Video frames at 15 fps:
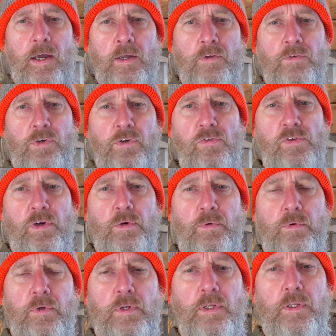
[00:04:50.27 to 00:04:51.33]
Turns out
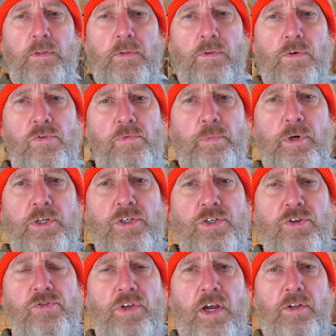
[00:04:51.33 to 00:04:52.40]
there's a bridge
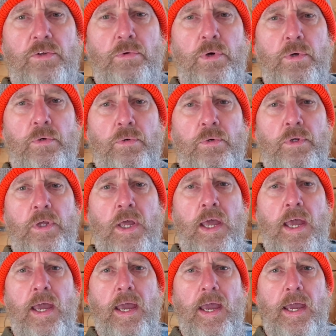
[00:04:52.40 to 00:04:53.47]
just down the road,
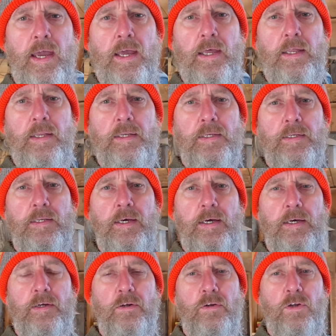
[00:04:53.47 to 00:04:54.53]
and
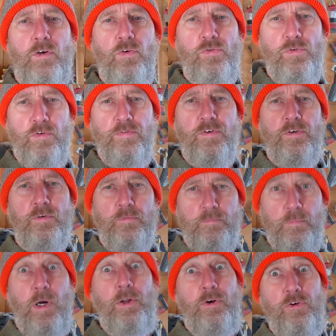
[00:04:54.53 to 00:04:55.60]
it goes over
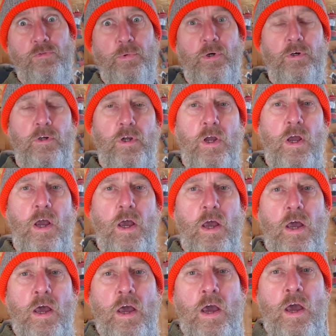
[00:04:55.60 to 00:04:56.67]
Miners Brook.
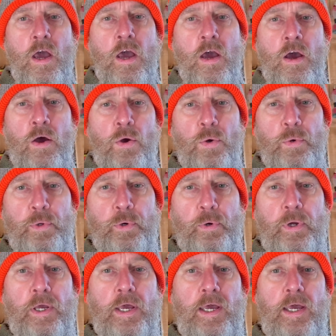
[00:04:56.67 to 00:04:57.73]
Who knew?
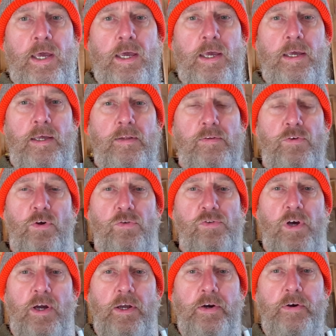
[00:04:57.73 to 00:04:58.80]
it's no
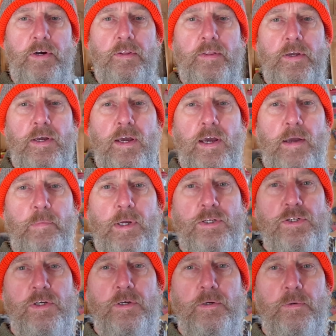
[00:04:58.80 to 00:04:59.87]
sign or anything. I bet
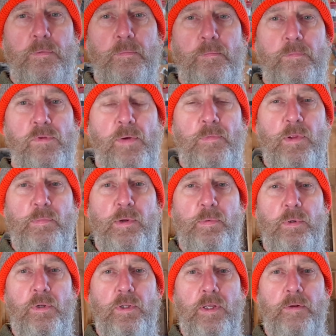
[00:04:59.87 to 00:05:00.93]
you some of the
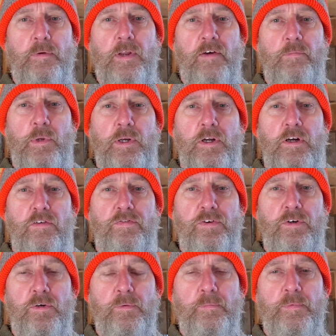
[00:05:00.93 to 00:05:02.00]
people that have been here
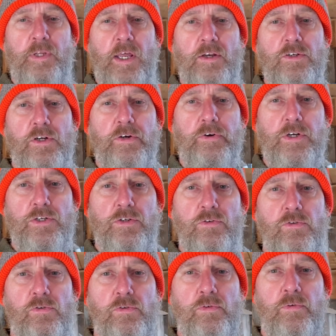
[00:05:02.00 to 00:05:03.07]
for 10 generations